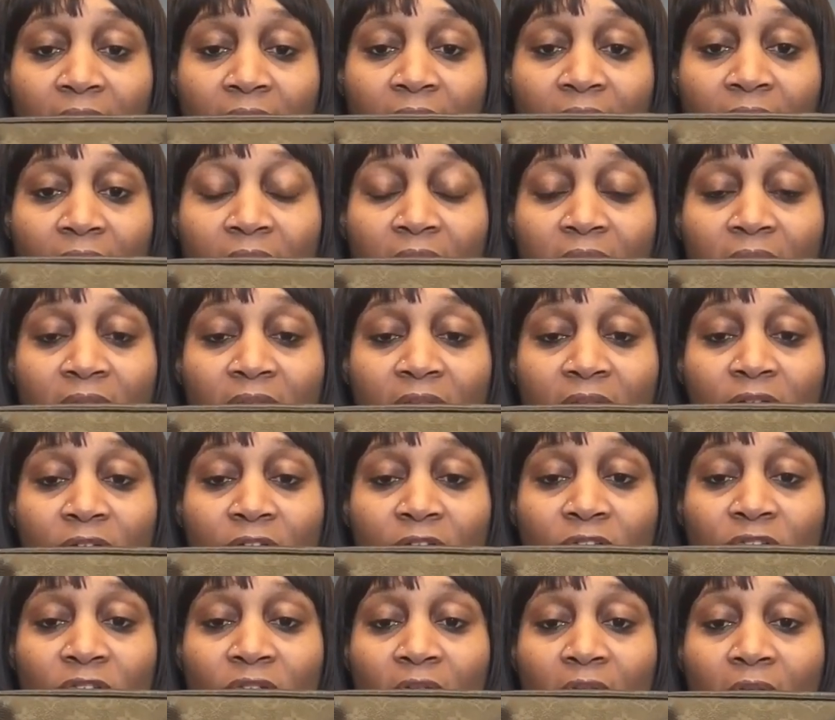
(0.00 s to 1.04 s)
and there's
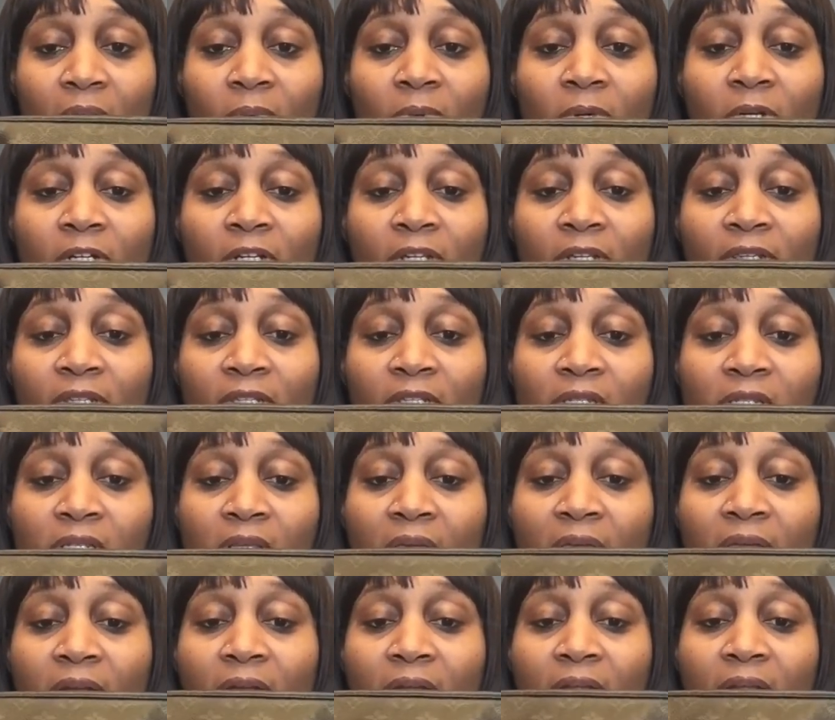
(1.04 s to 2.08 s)
not one on this side.
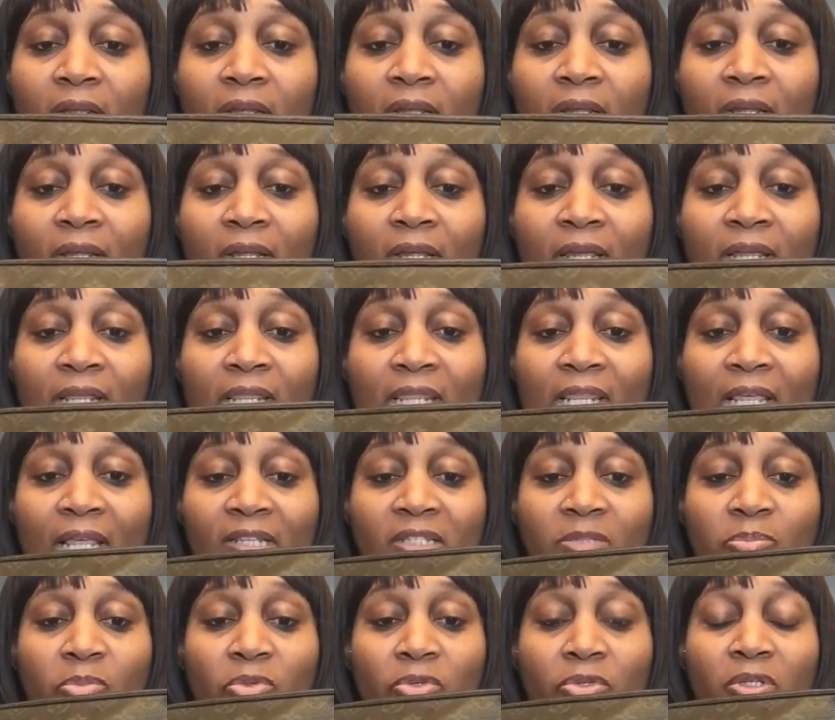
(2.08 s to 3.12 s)
And that's
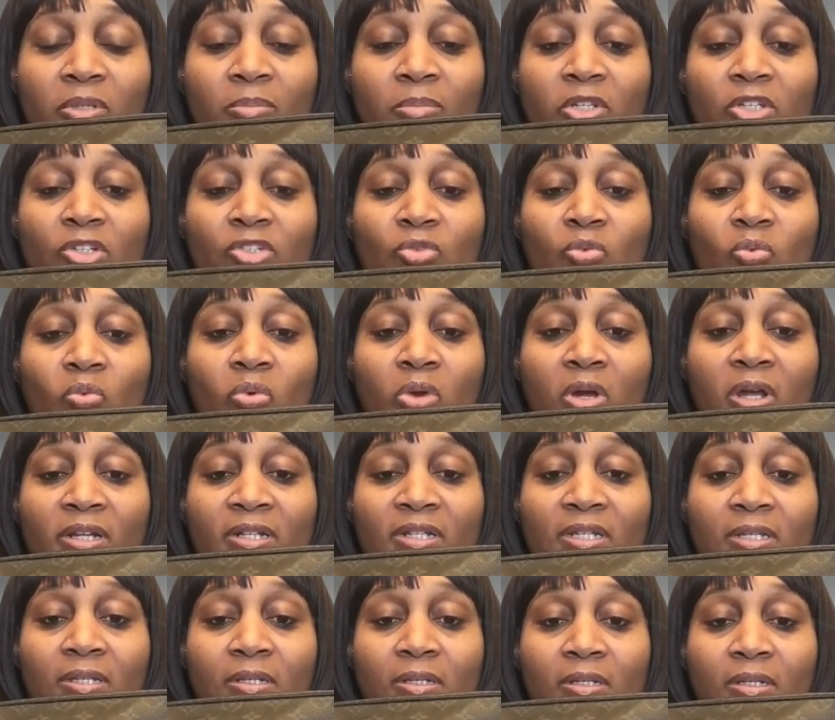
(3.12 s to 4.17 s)
pretty much what
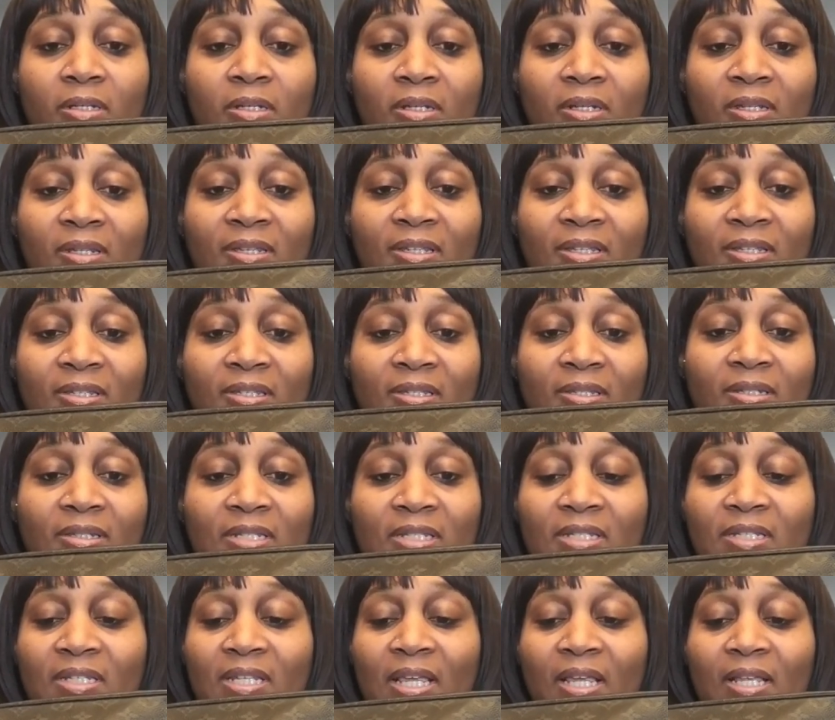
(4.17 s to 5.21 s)
this
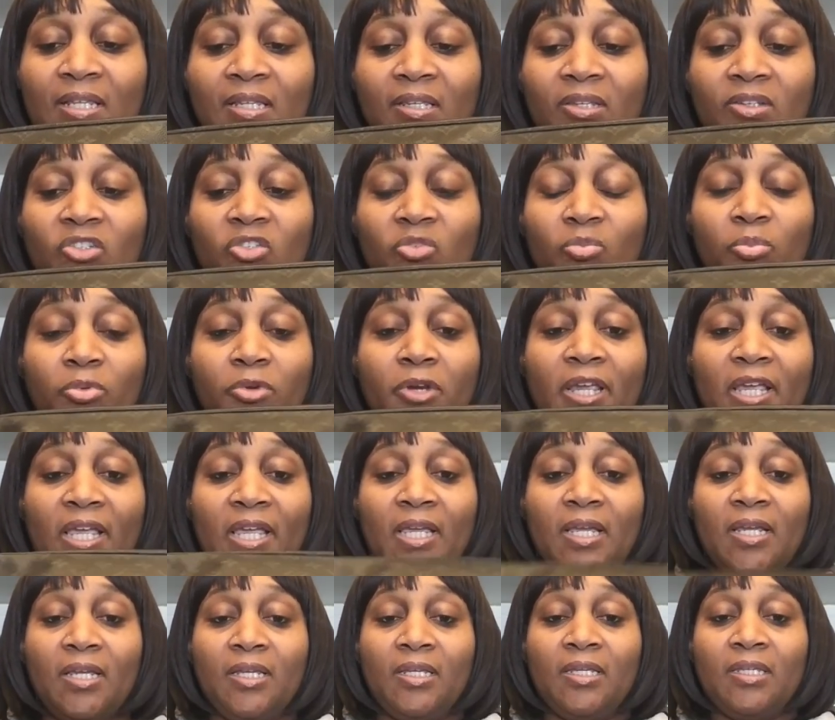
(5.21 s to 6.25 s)
detailing spray
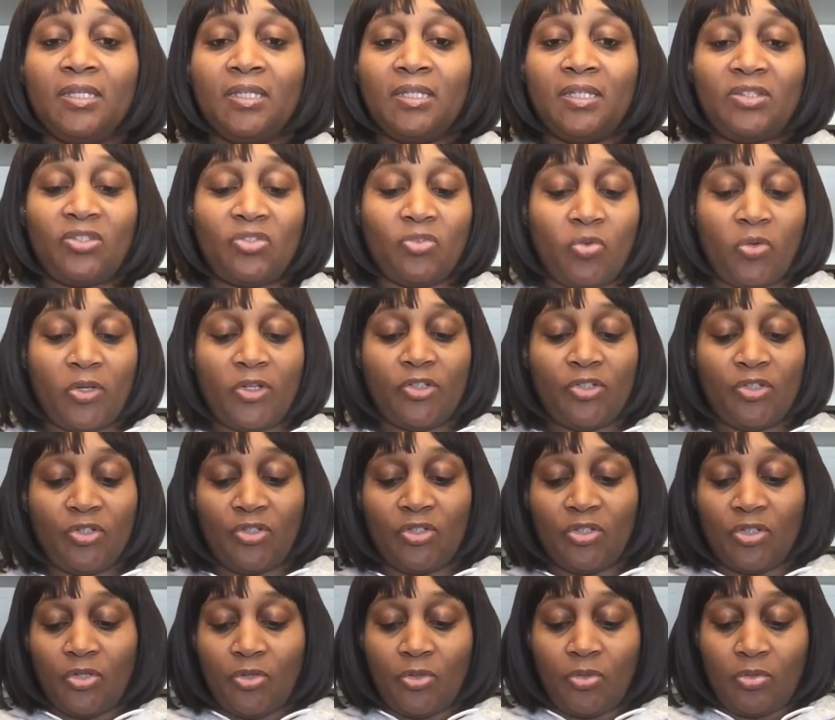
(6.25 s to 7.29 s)
is going to do,
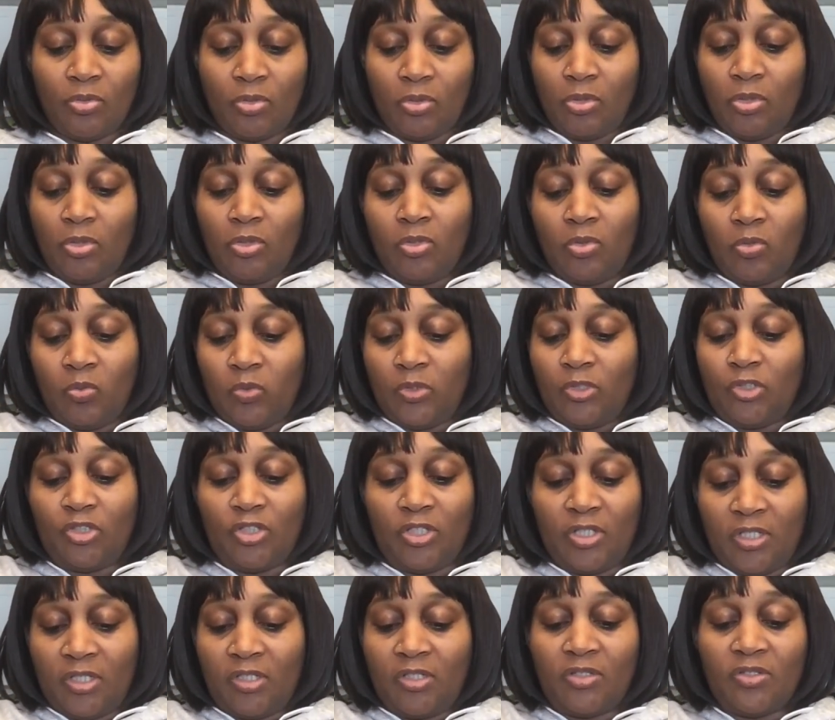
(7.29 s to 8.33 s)
which
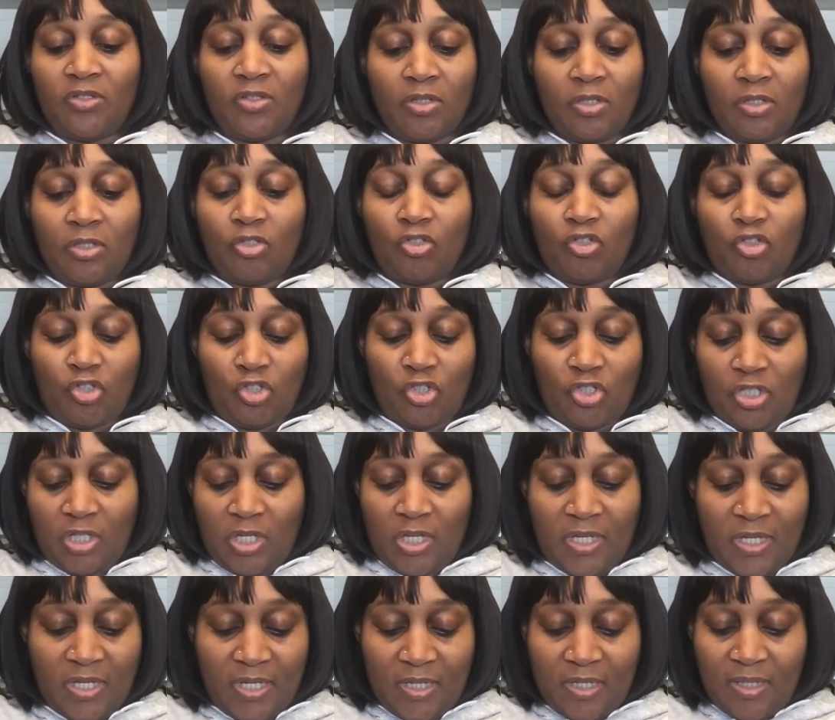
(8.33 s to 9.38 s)
is
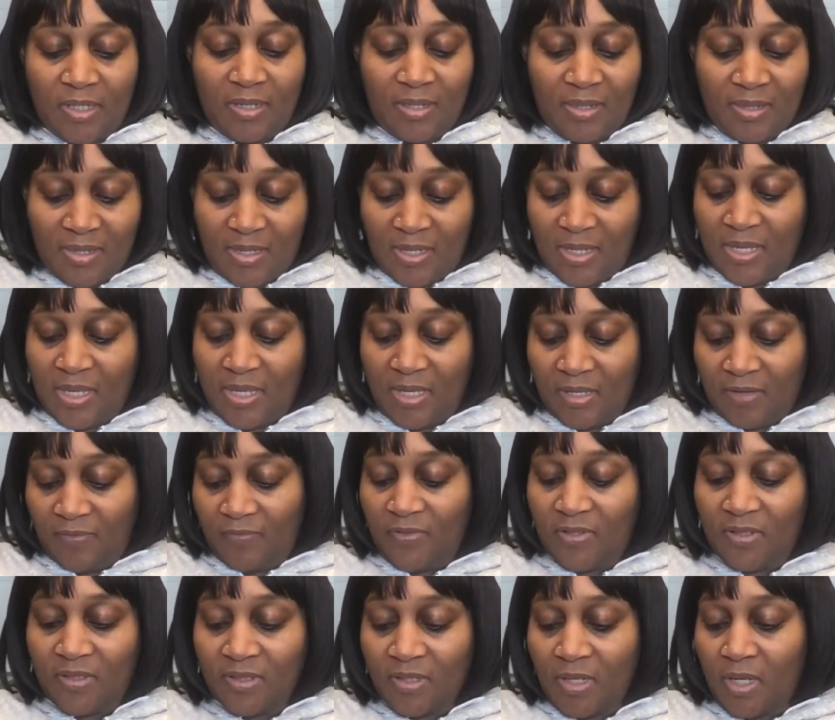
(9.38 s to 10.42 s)
shine the
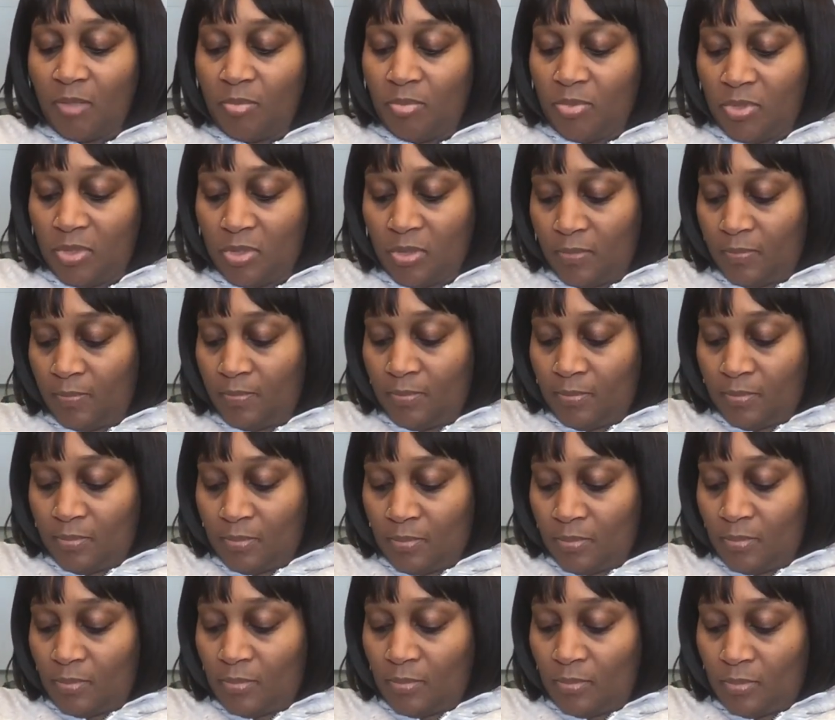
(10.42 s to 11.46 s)
canvas up
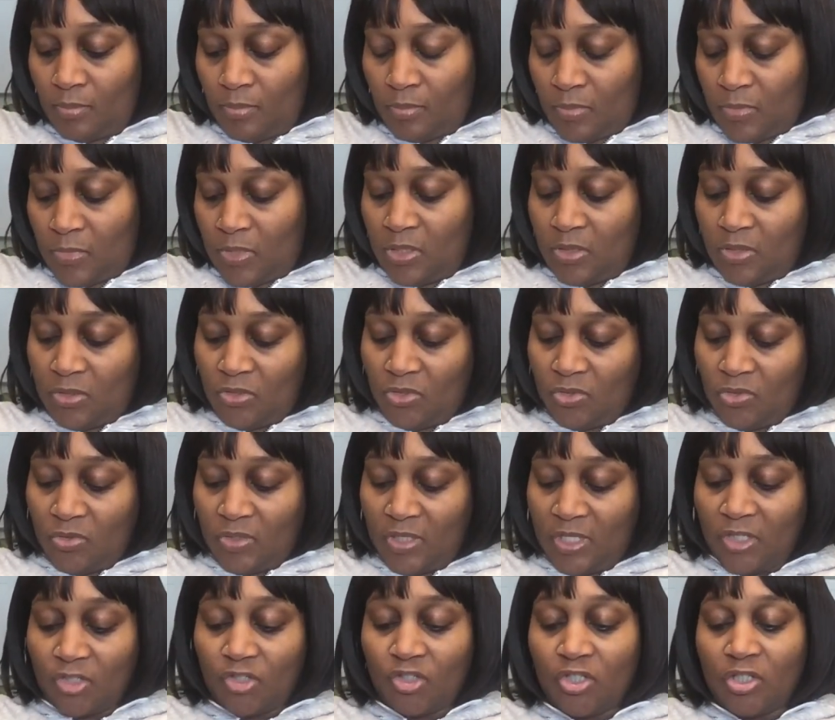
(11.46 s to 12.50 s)
so that
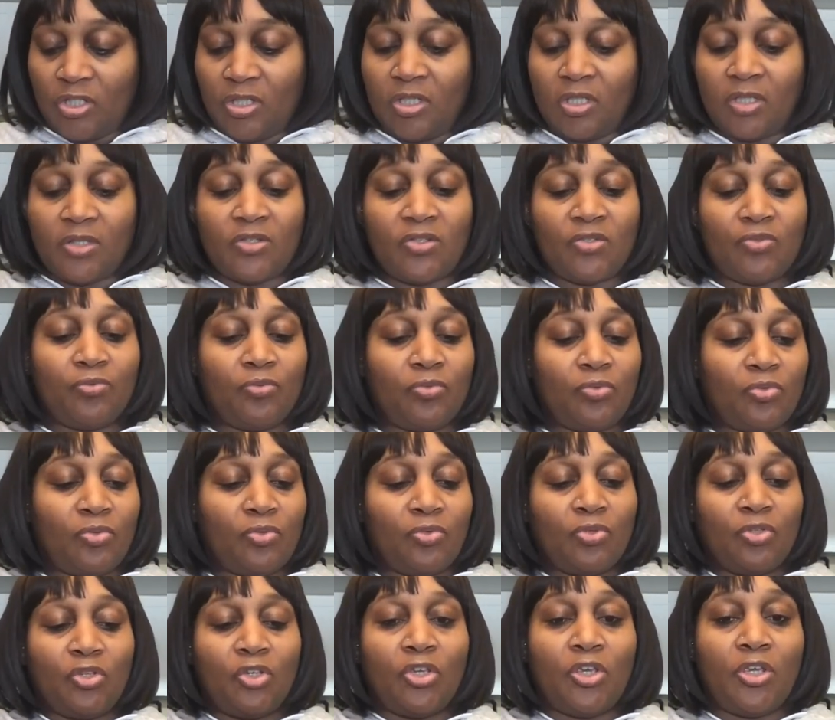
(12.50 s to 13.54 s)
she looks
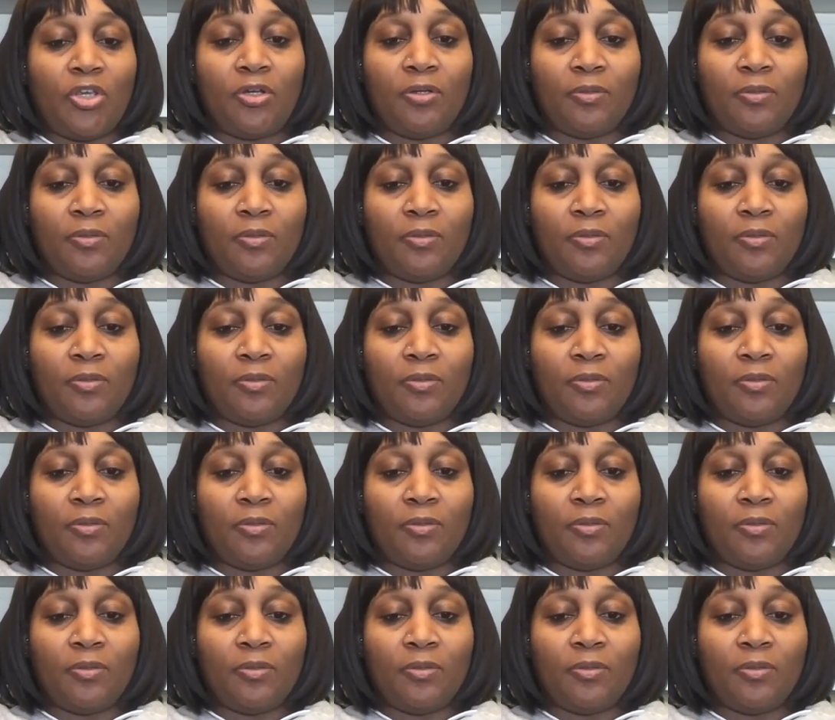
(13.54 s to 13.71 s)
good.